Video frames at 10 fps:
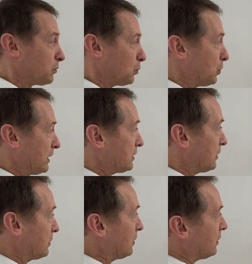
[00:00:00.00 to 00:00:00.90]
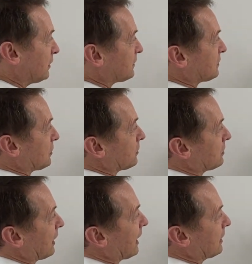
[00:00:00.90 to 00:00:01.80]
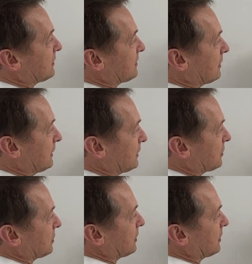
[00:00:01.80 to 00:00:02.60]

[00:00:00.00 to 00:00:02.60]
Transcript: we can start to isolate